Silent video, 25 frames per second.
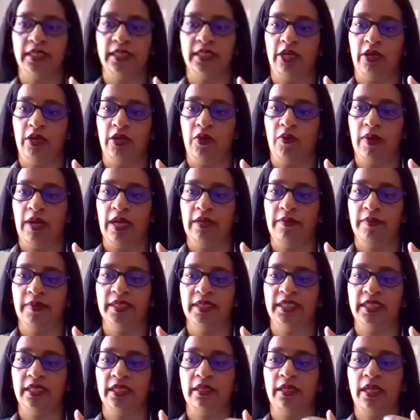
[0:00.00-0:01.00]

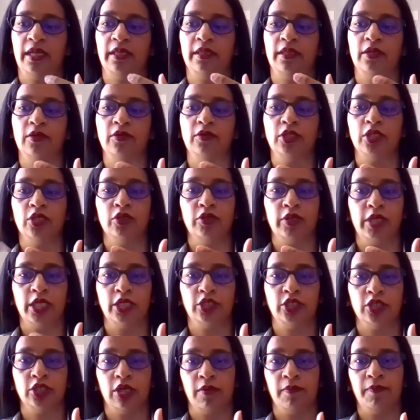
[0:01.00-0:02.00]
requirements and those looking
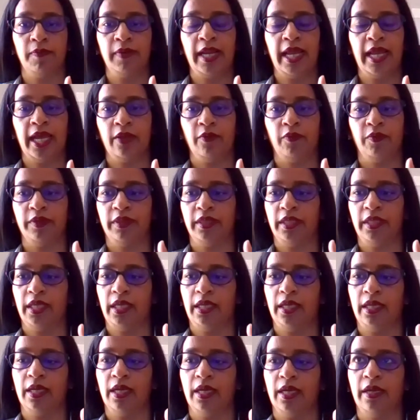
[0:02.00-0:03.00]
to comply with
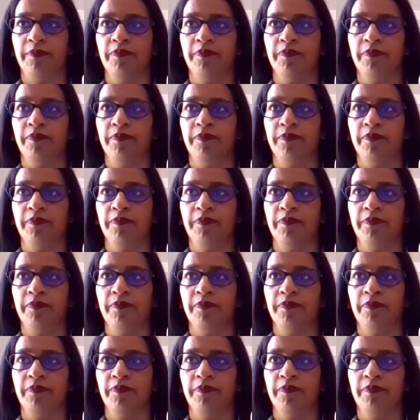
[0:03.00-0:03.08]
the